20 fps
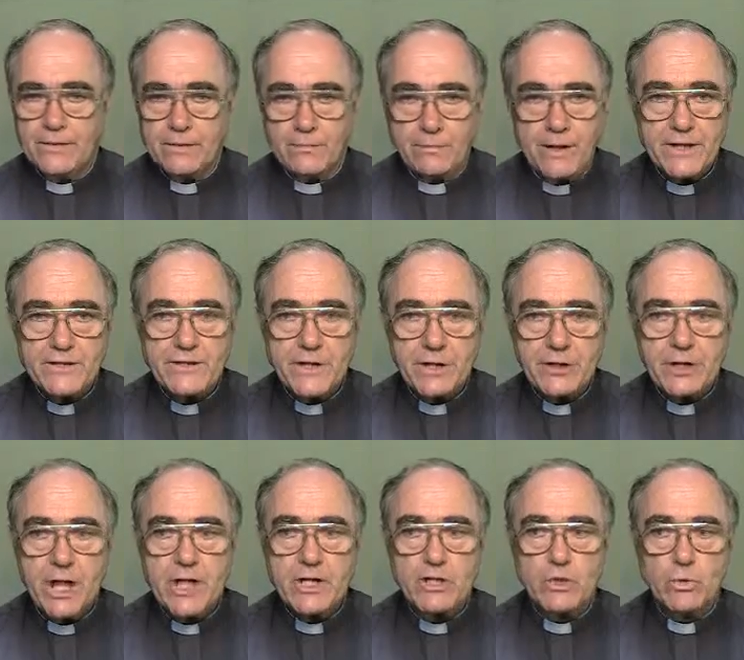The pressing
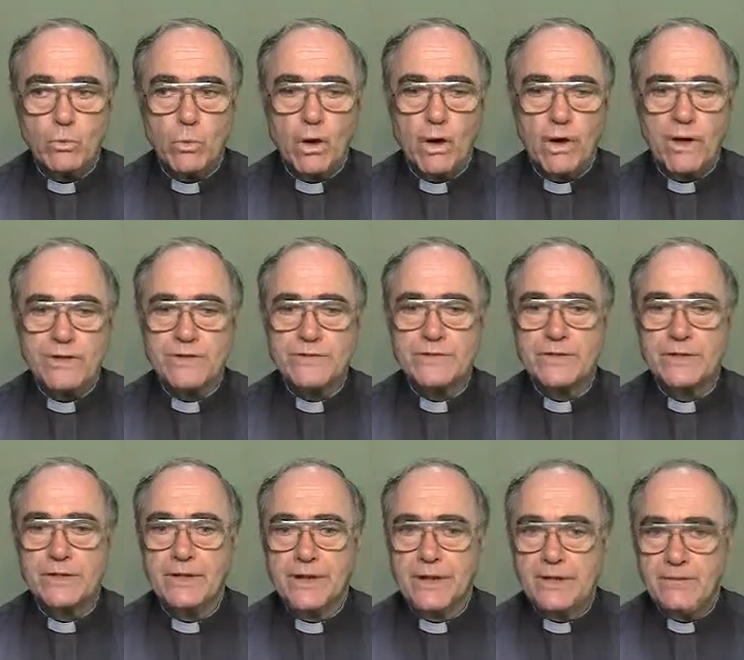danger
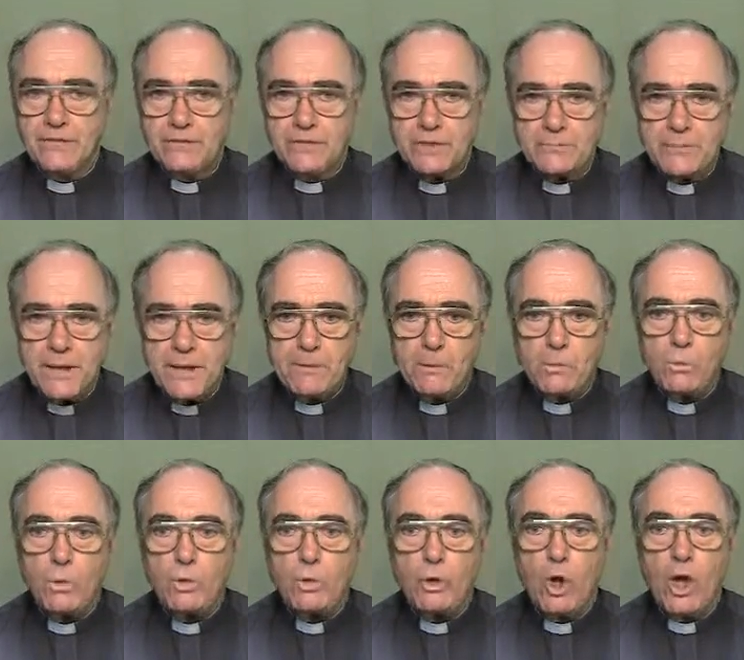was that the people
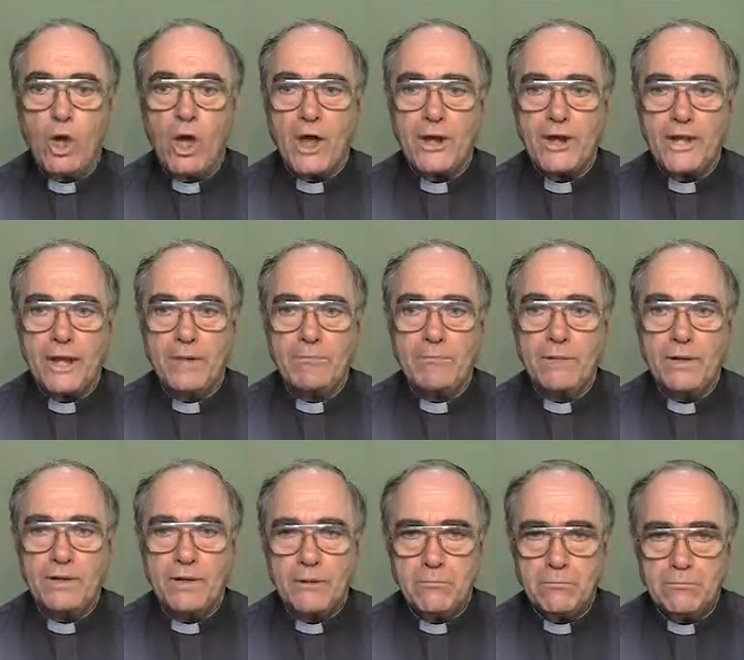would look on him
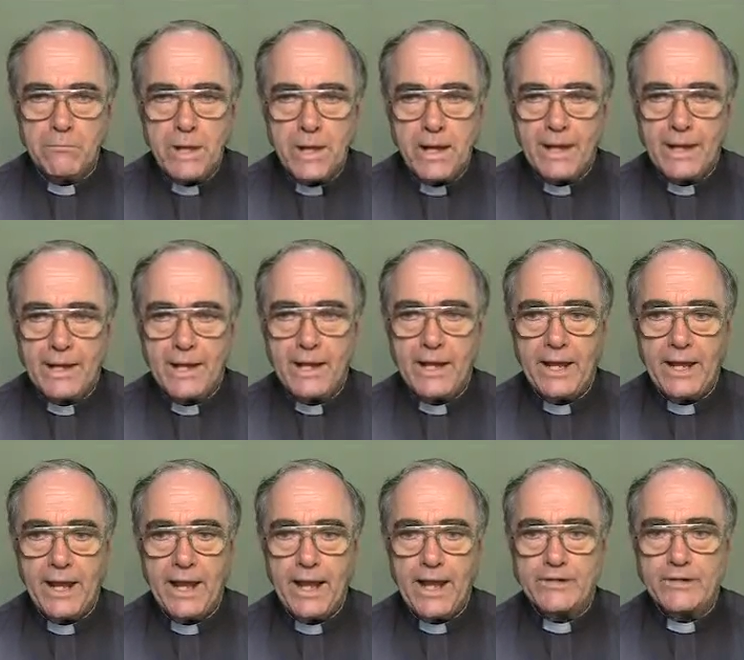merely
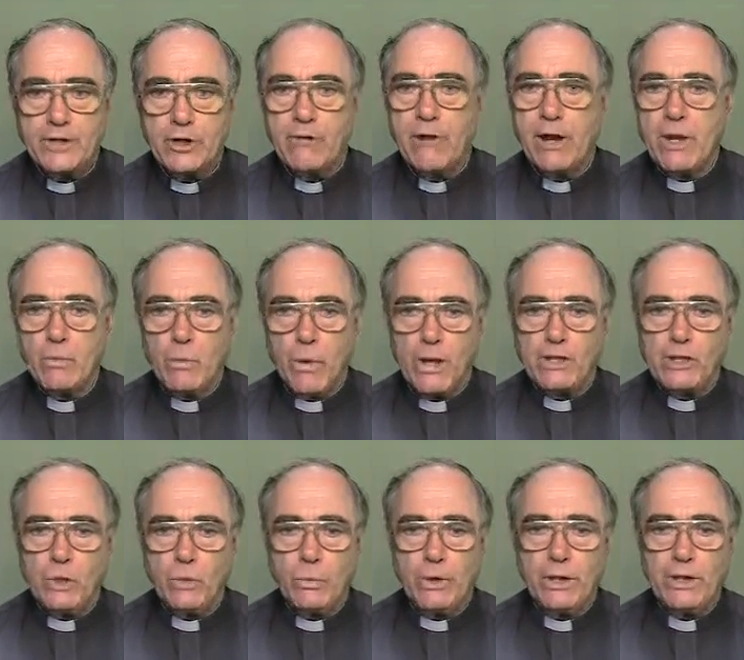as a great
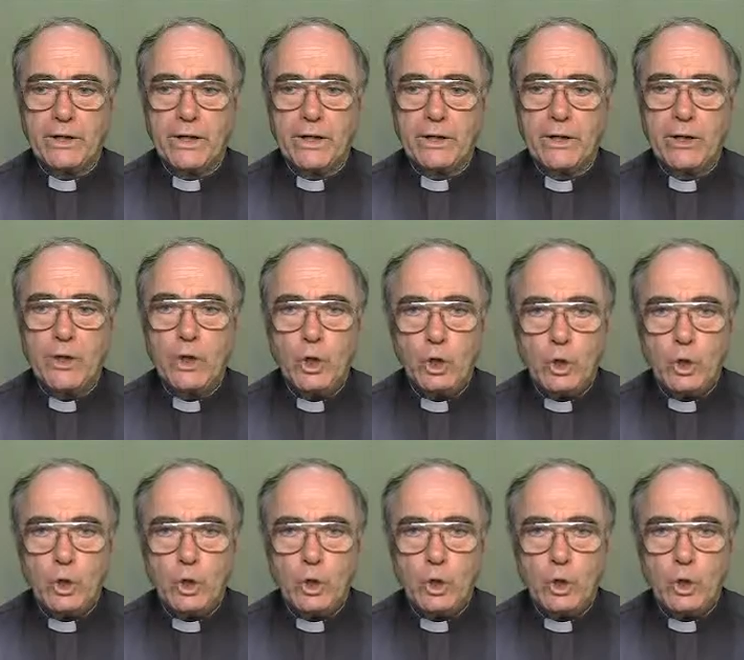wonder worker